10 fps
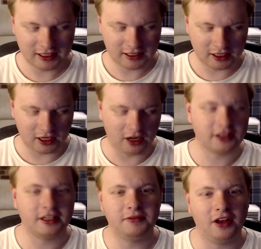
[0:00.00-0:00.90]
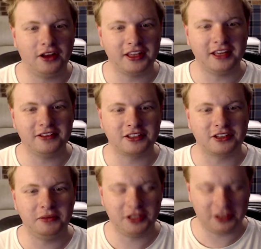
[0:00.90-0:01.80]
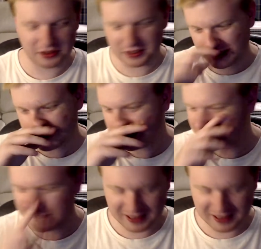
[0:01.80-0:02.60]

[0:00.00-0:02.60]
Oh, I think of the Scooby-Doo section